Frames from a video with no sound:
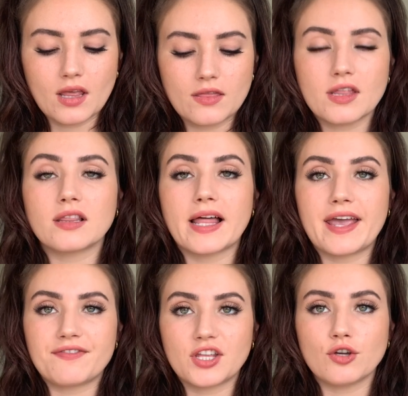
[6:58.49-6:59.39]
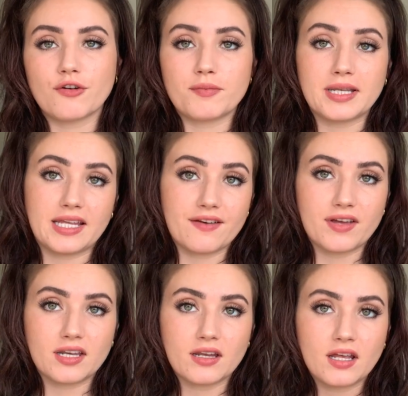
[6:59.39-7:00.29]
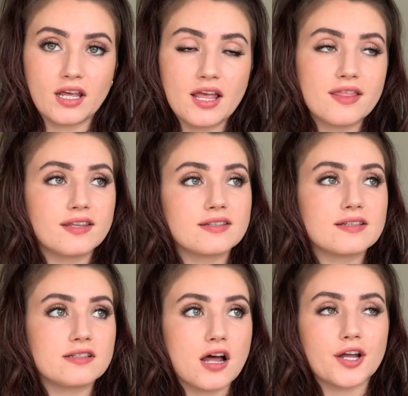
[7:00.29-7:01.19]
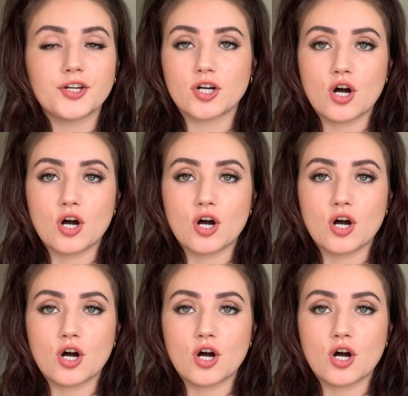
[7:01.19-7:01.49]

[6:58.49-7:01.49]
the life that you have been given. This is not your